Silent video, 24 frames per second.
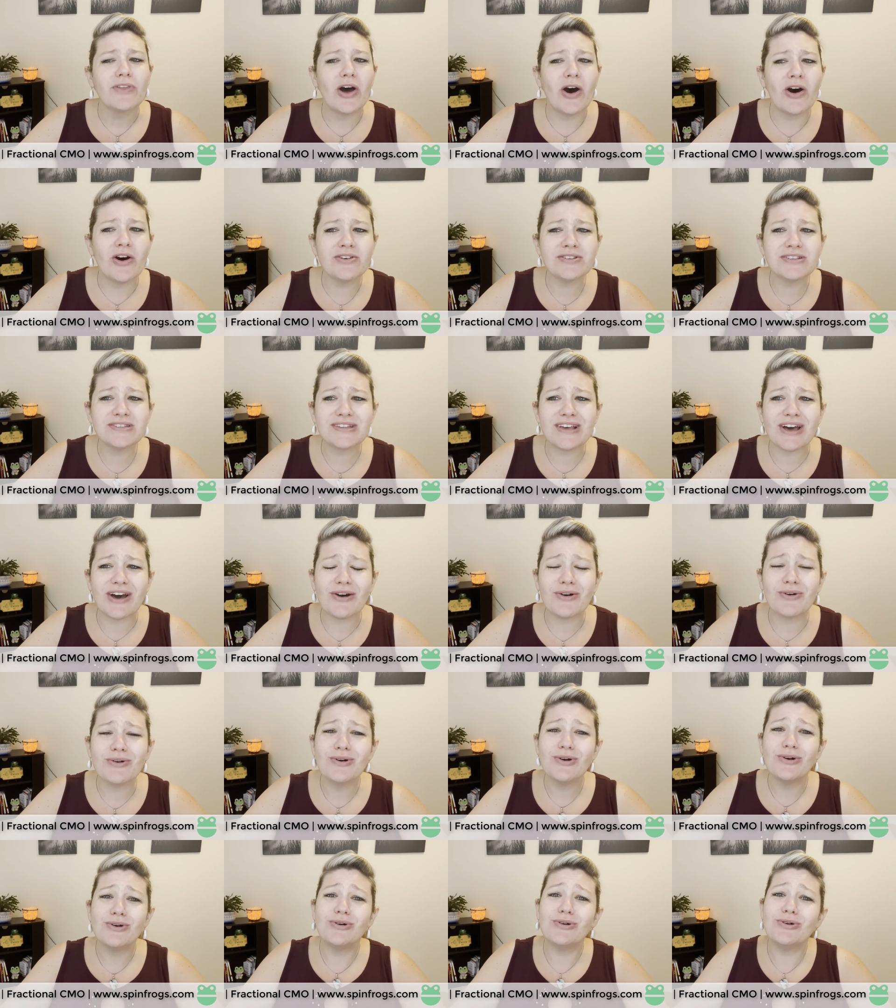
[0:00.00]

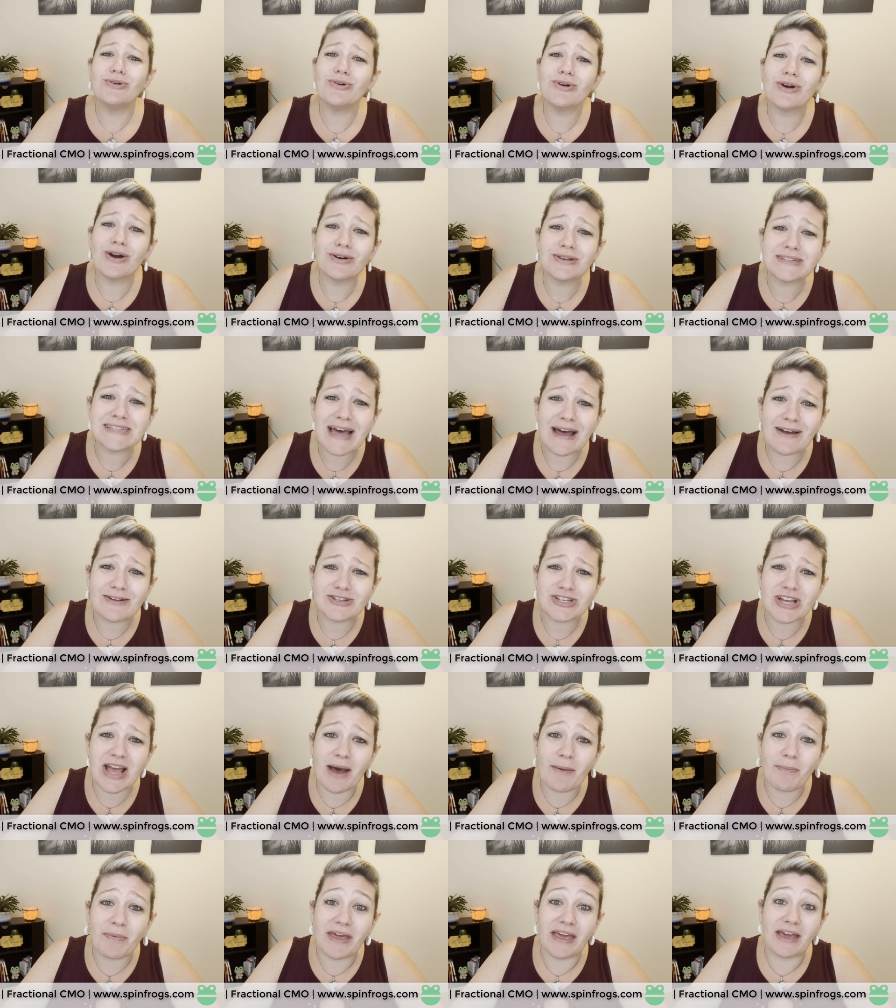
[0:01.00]
Also, who goes out
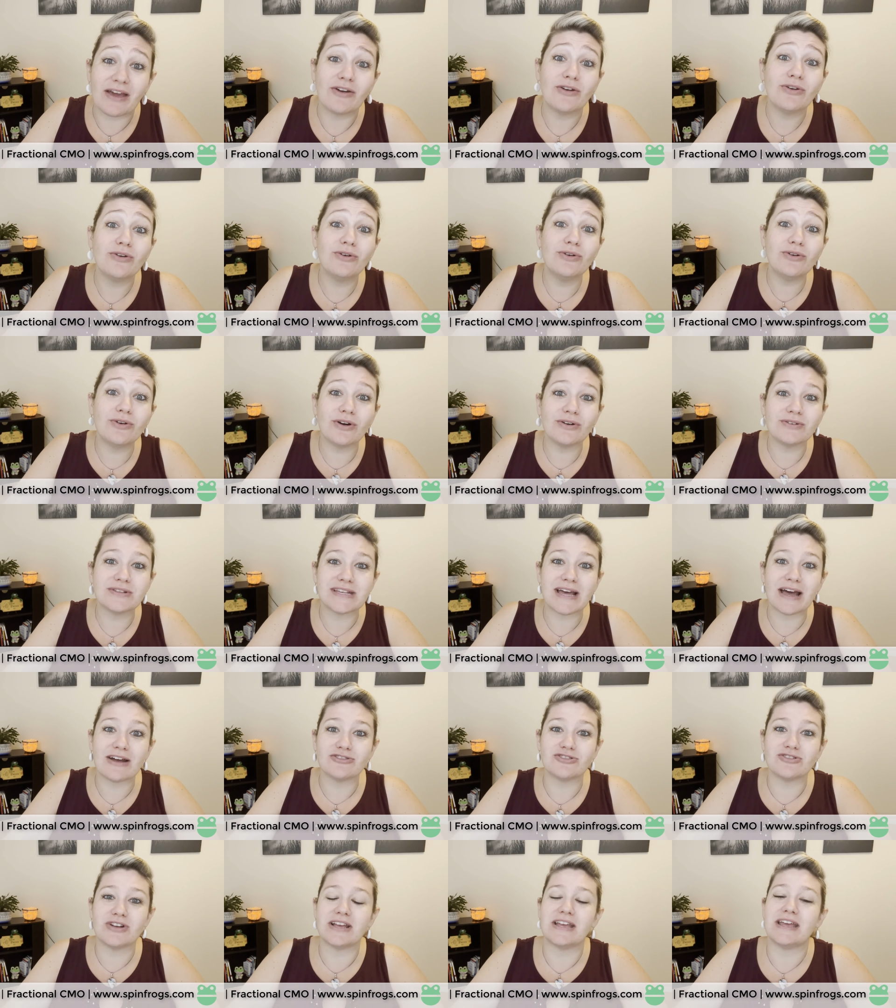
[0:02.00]
shopping? Who goes
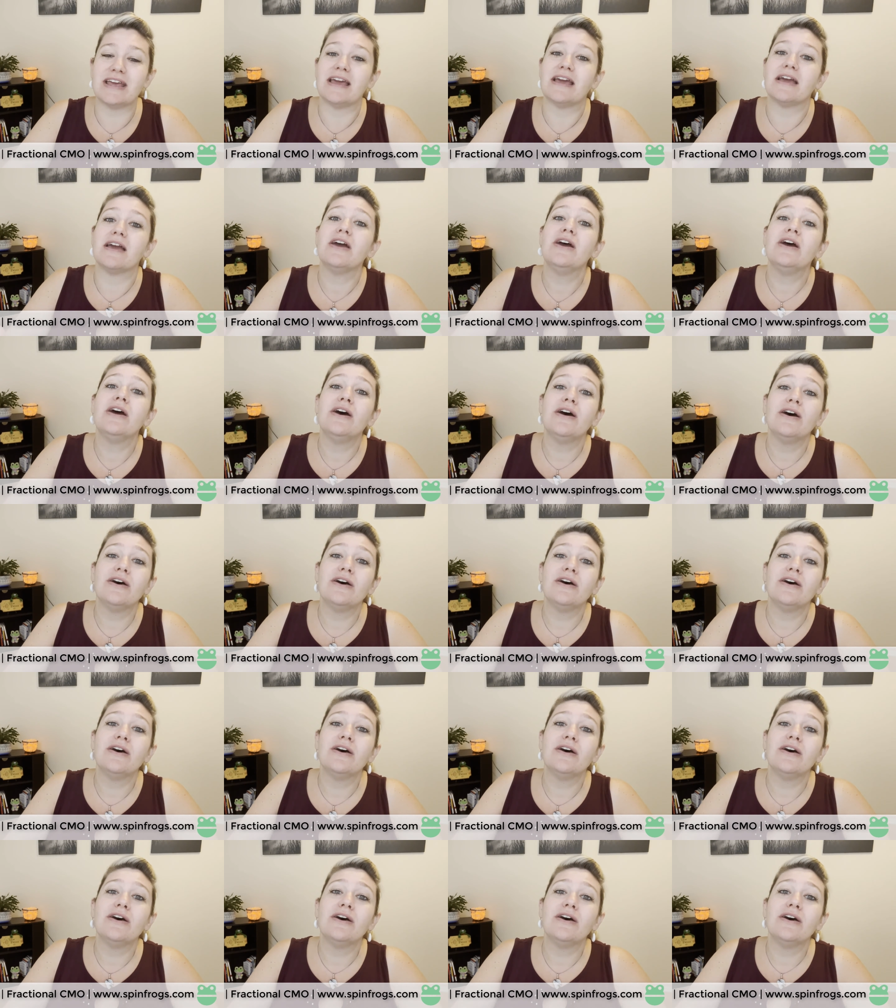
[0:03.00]
out drinking?